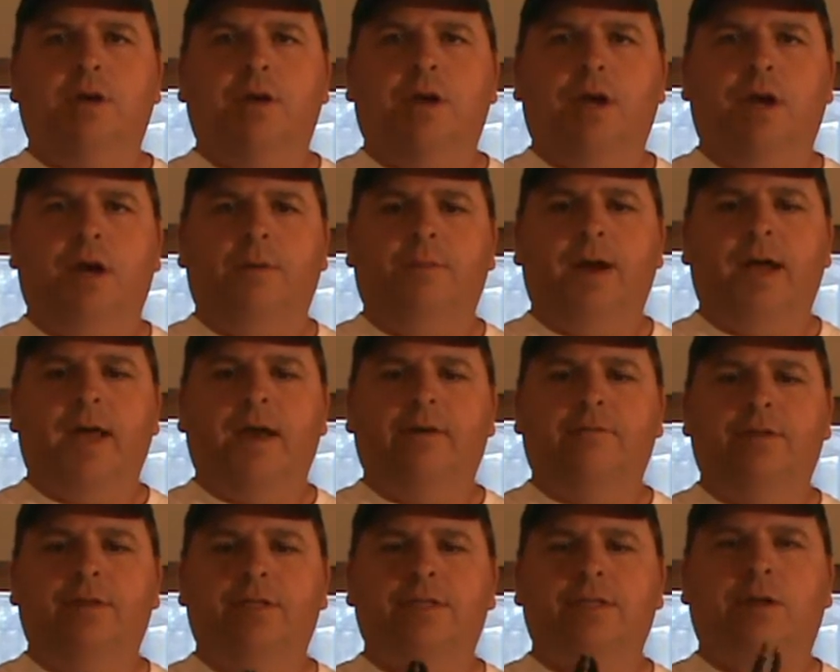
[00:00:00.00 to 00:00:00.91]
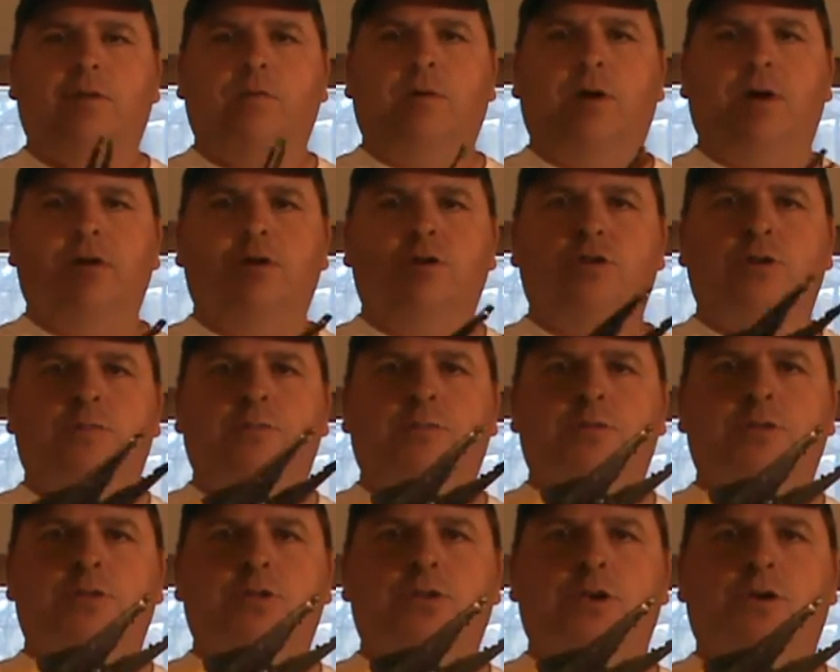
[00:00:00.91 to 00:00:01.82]
I have this set of wire
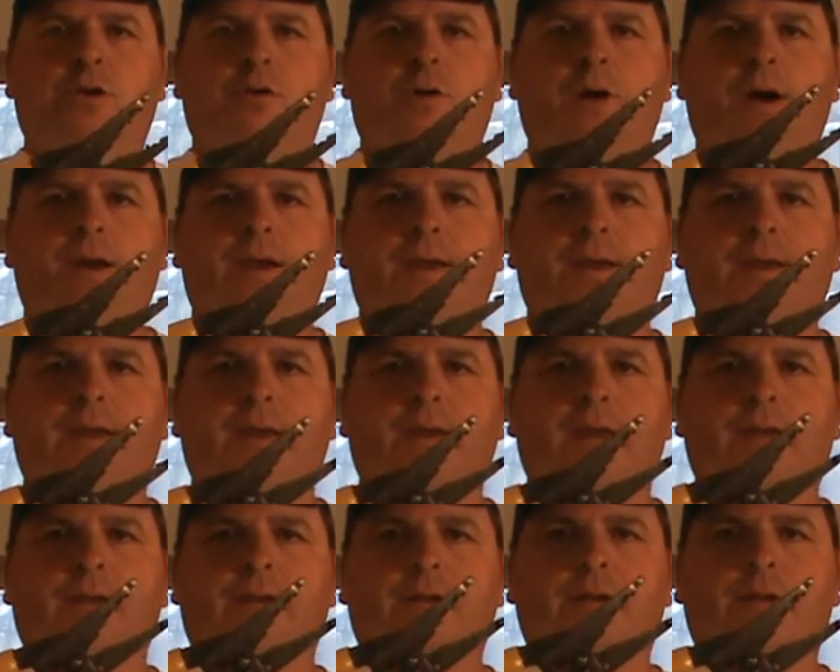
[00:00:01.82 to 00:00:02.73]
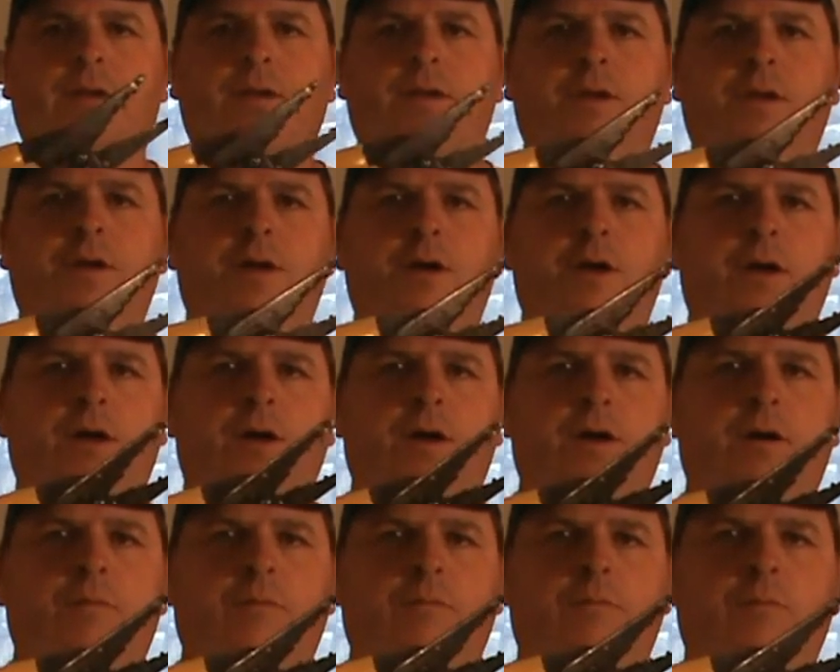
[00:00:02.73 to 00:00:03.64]
strippers so I can
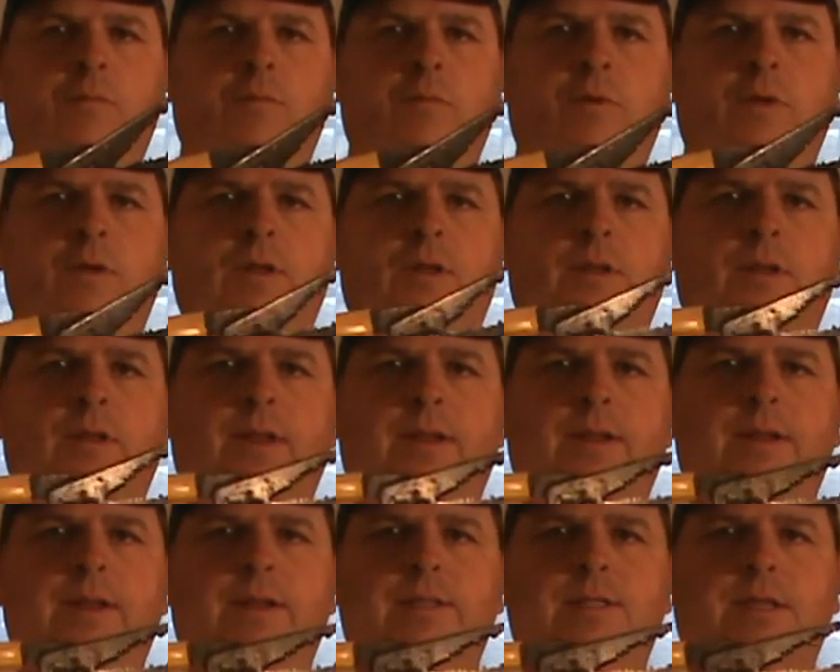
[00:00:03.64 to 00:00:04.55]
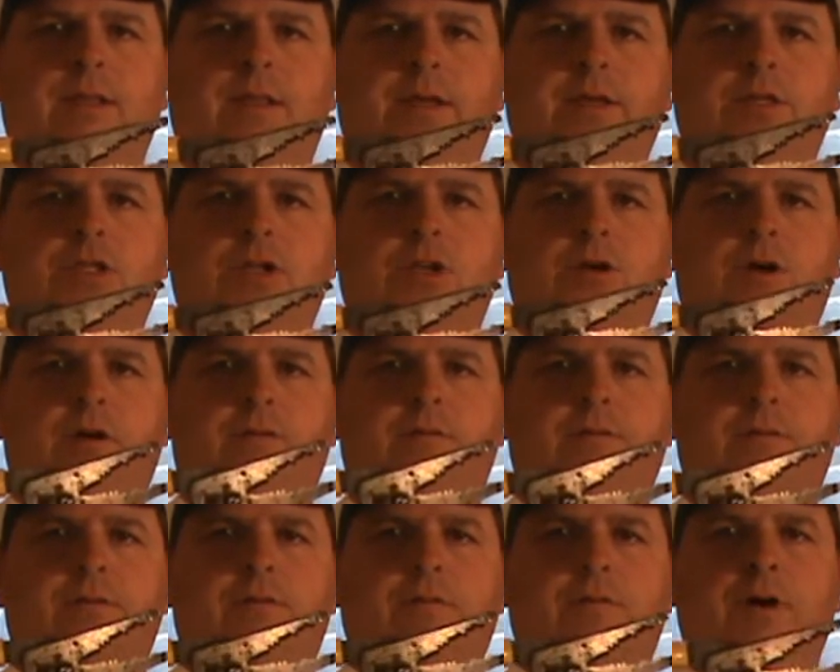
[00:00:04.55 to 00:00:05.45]
clean the insulation off
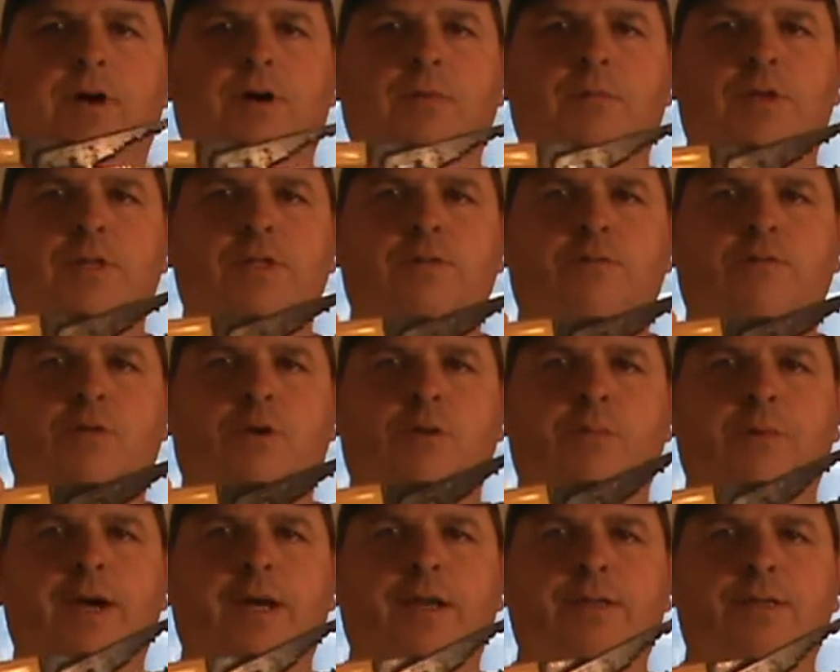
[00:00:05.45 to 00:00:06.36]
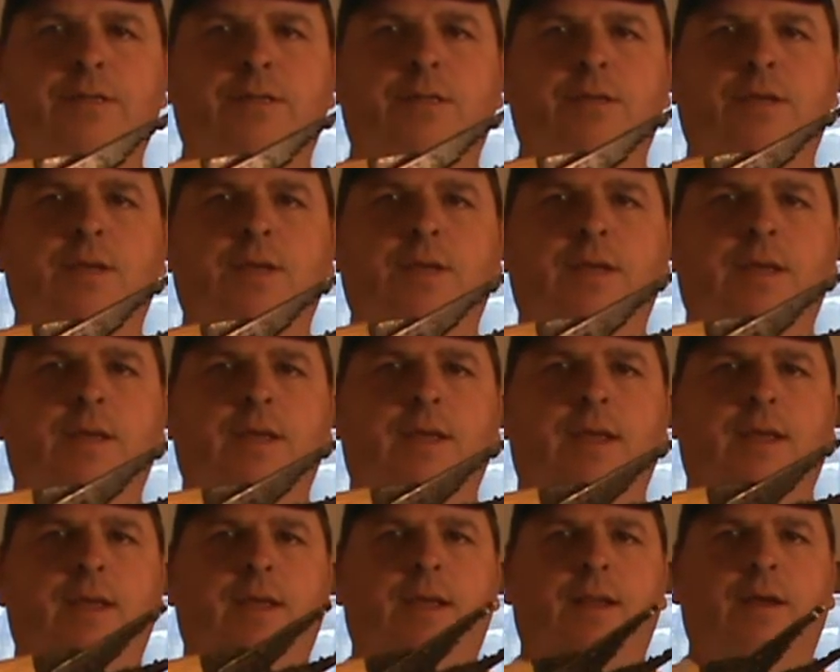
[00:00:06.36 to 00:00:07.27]
of a piece of Romex,
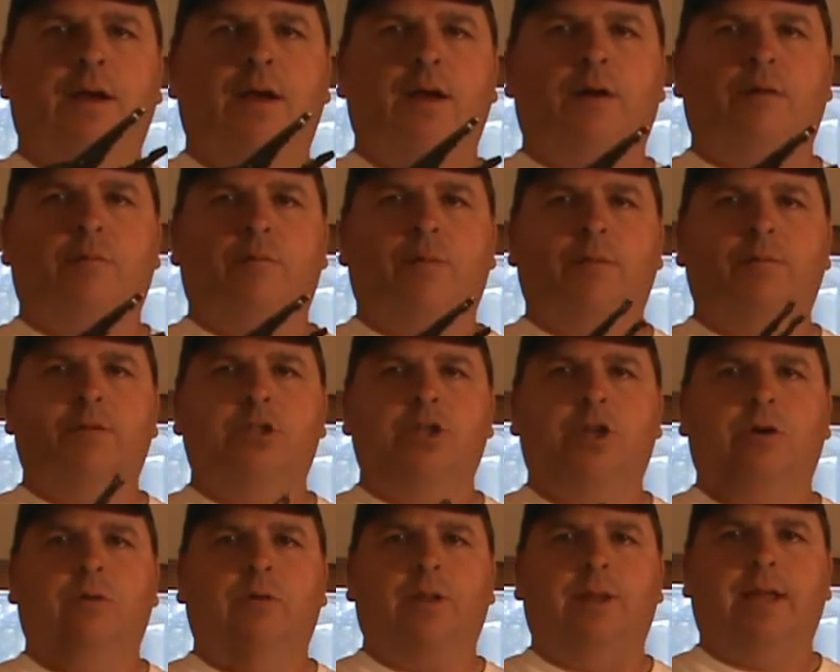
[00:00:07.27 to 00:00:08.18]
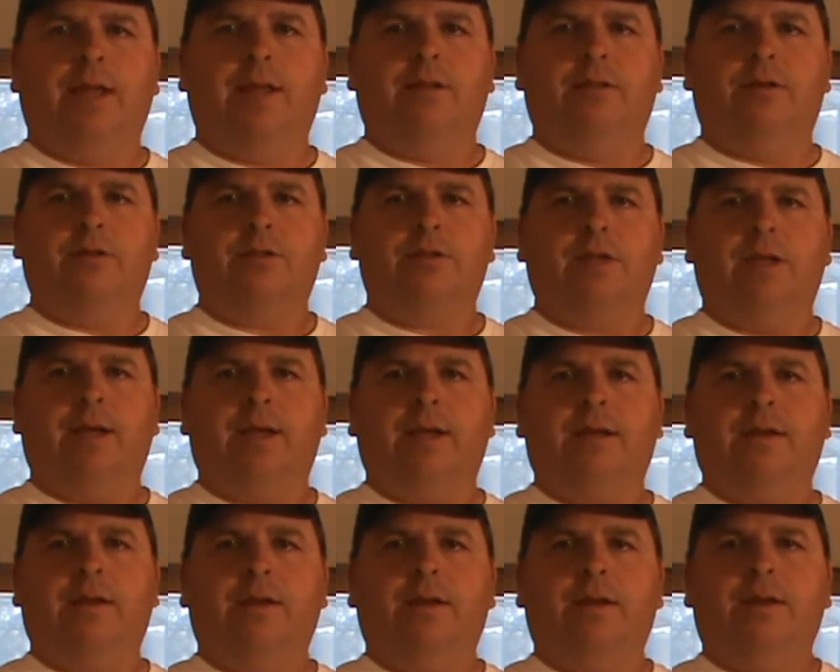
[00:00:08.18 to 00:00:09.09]
and let me show you what that looks
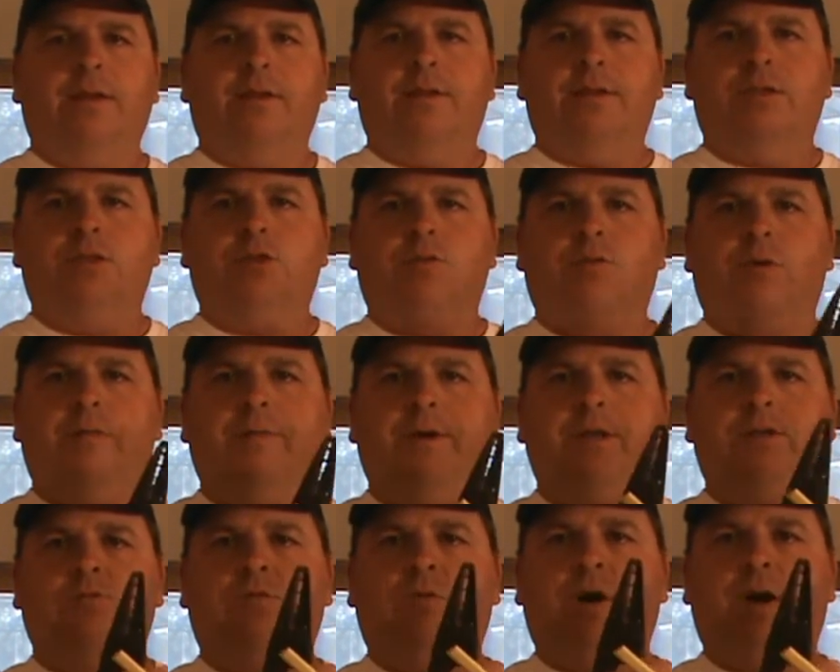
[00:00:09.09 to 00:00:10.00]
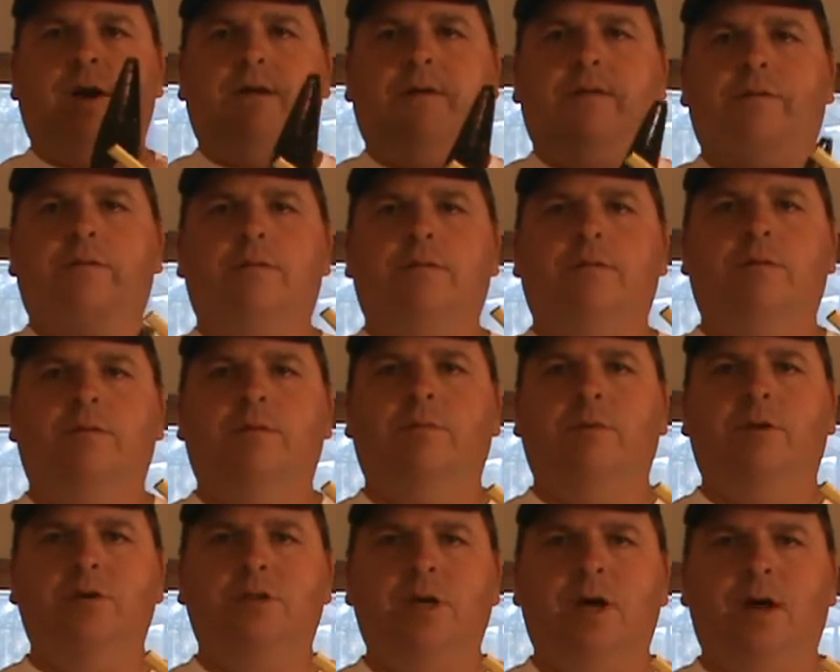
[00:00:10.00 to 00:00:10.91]
like. This is a Romex wire, the
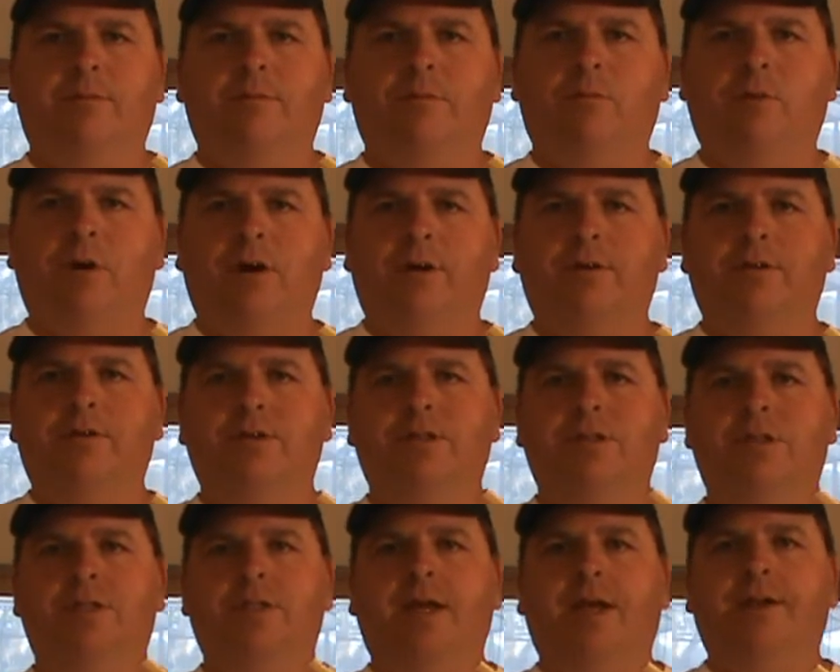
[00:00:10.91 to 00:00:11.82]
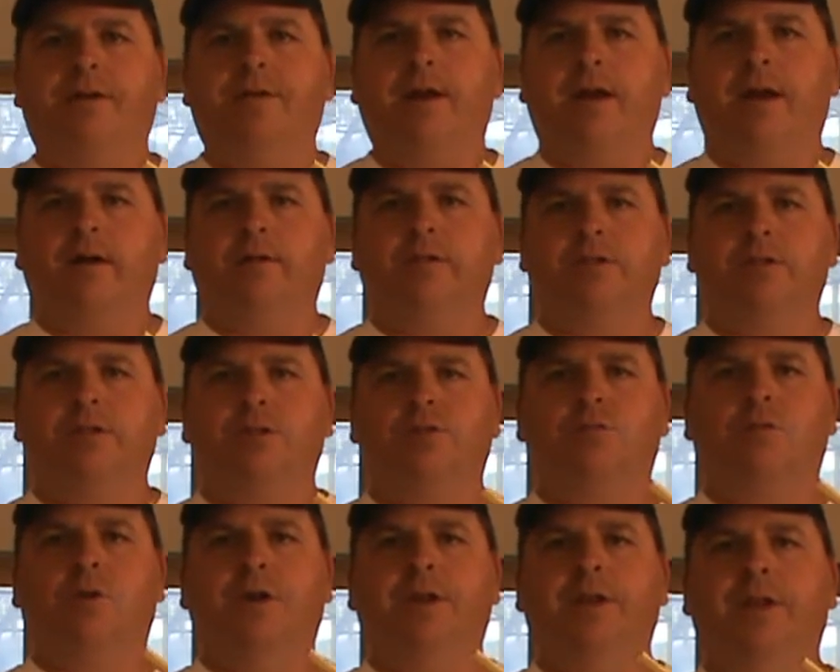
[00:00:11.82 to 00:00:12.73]
most common wire used inside your house. It's
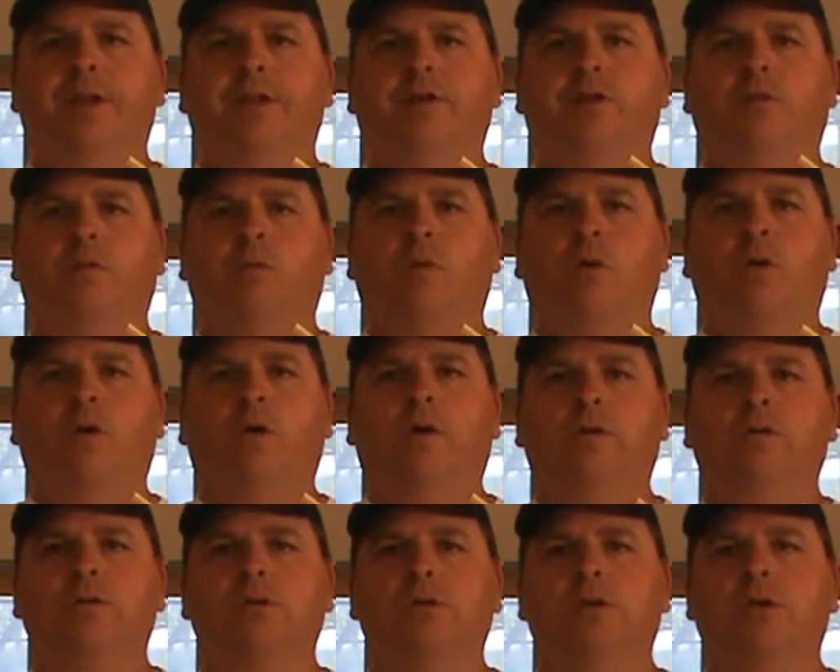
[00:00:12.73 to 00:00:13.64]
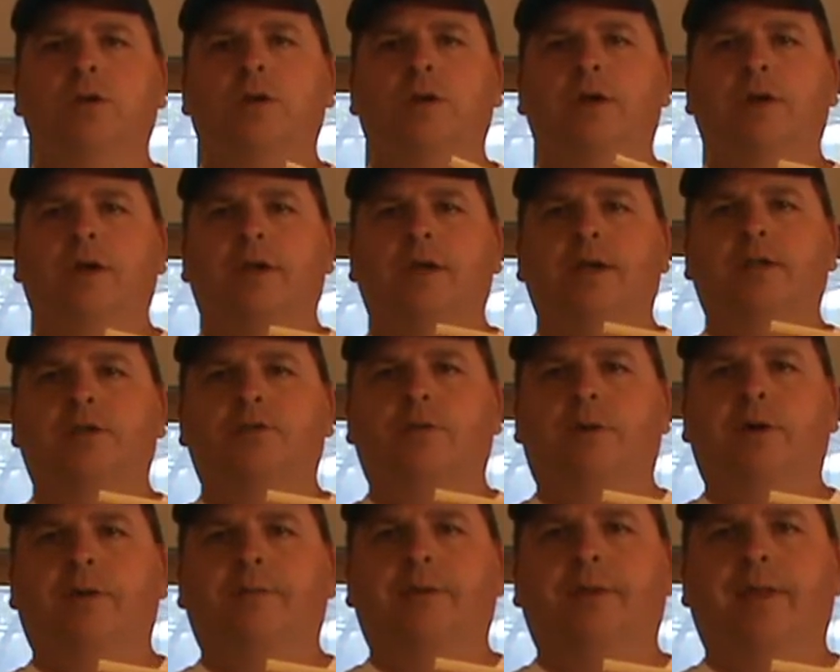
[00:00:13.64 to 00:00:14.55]
run in your walls, it's
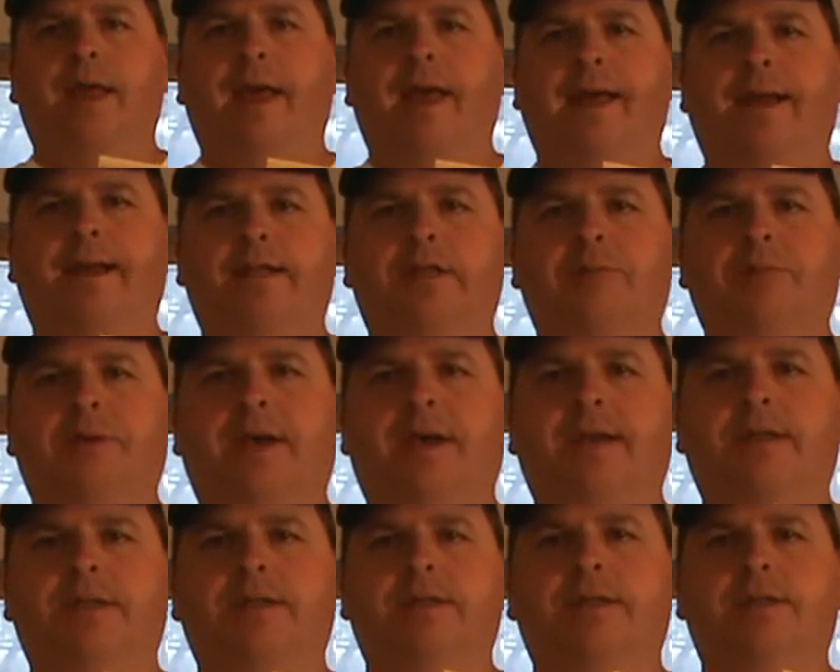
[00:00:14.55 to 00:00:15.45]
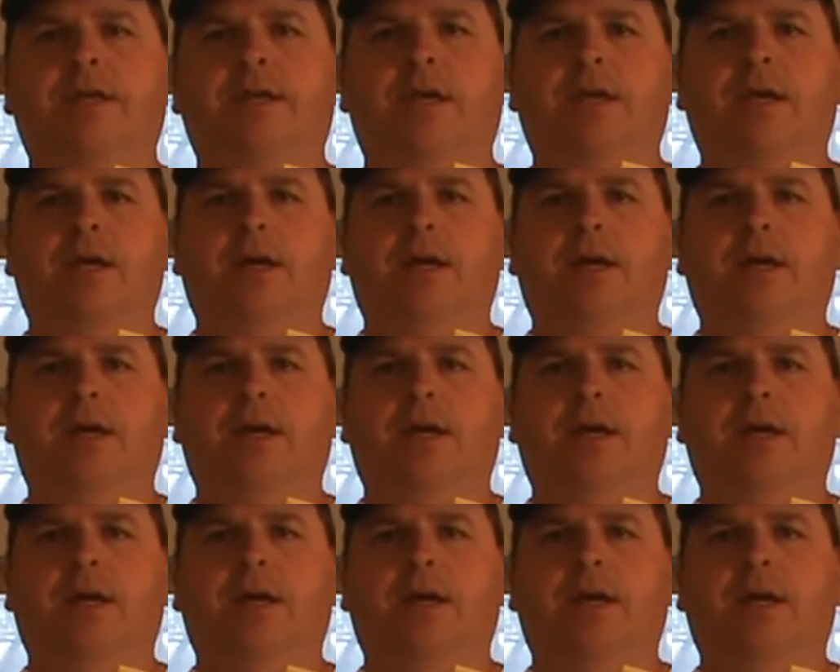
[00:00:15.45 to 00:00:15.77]
run up in the attic space.